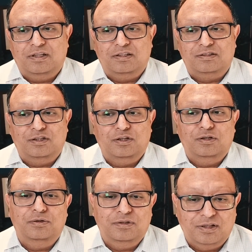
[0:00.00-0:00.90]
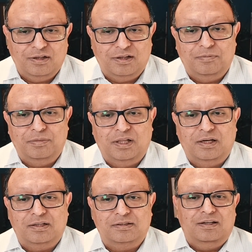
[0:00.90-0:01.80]
it's hugely
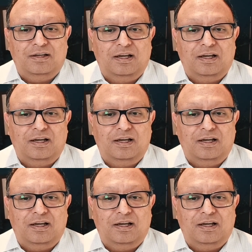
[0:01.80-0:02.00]
complex